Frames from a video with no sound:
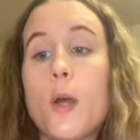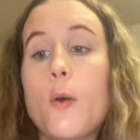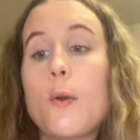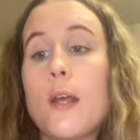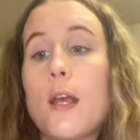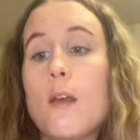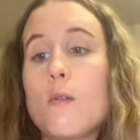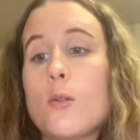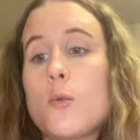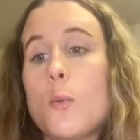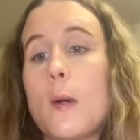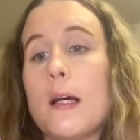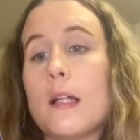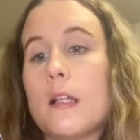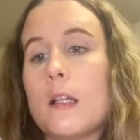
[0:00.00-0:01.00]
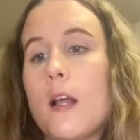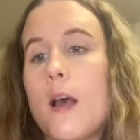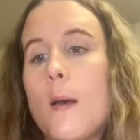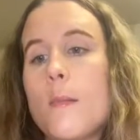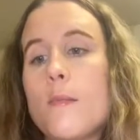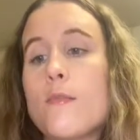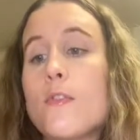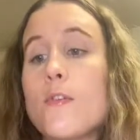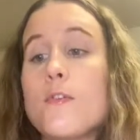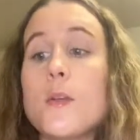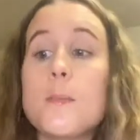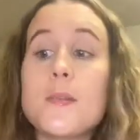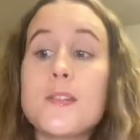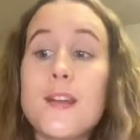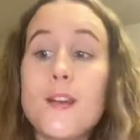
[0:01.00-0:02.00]
code here as well,
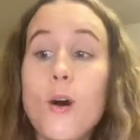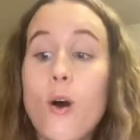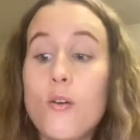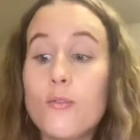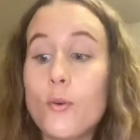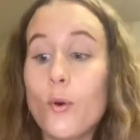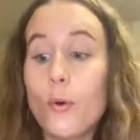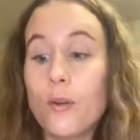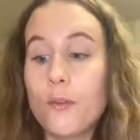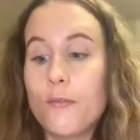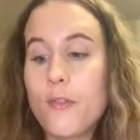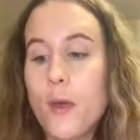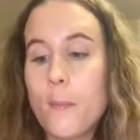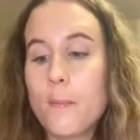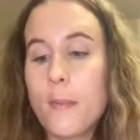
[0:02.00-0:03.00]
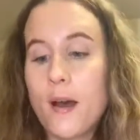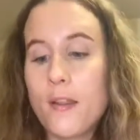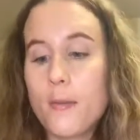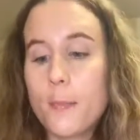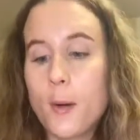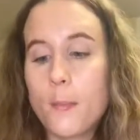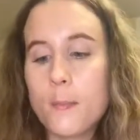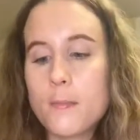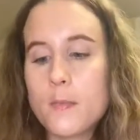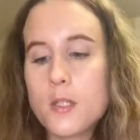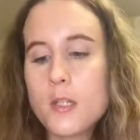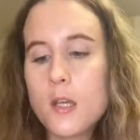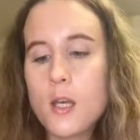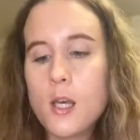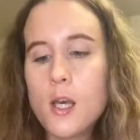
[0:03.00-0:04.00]
50% off all of their bath
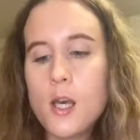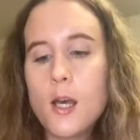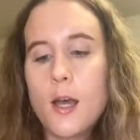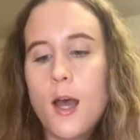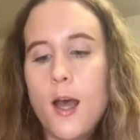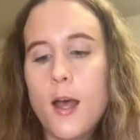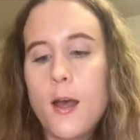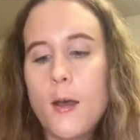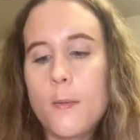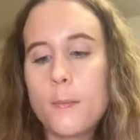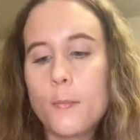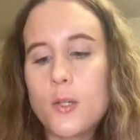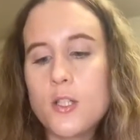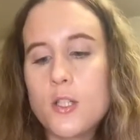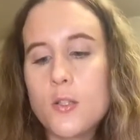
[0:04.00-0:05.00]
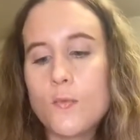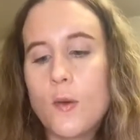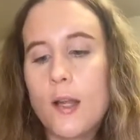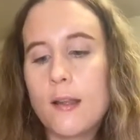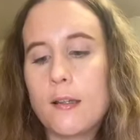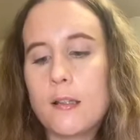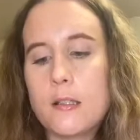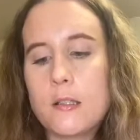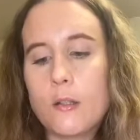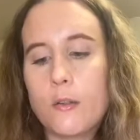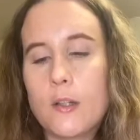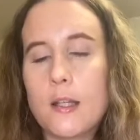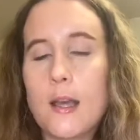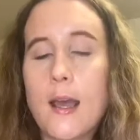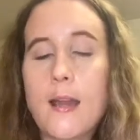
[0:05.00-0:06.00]
bombs, which is valid until
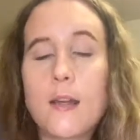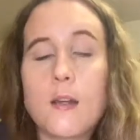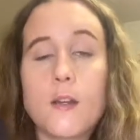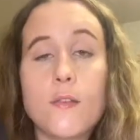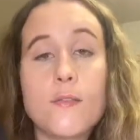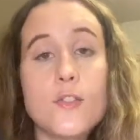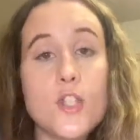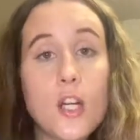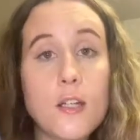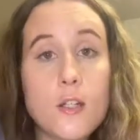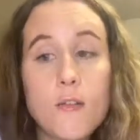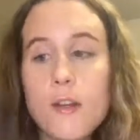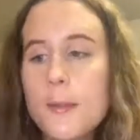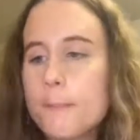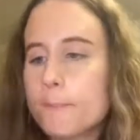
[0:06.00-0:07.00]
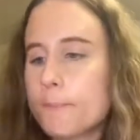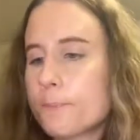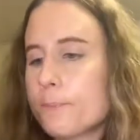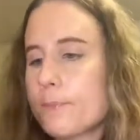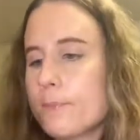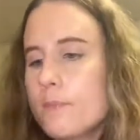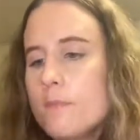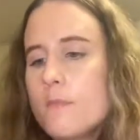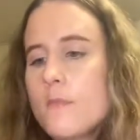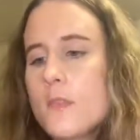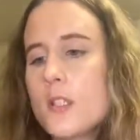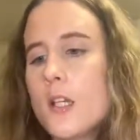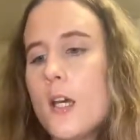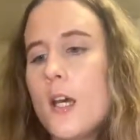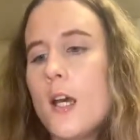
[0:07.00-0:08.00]
the end of January.
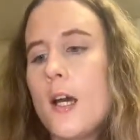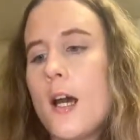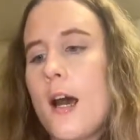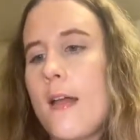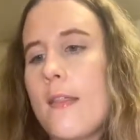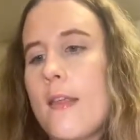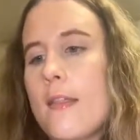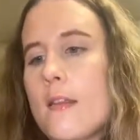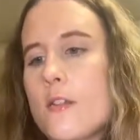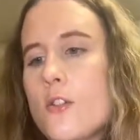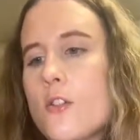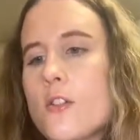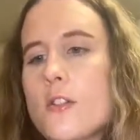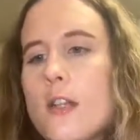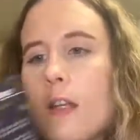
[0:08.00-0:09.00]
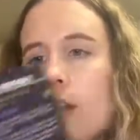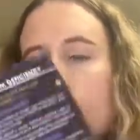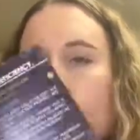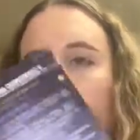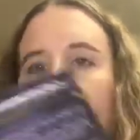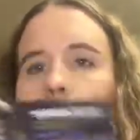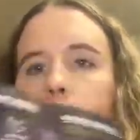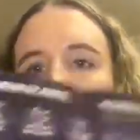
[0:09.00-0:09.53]
And then this just tells you a little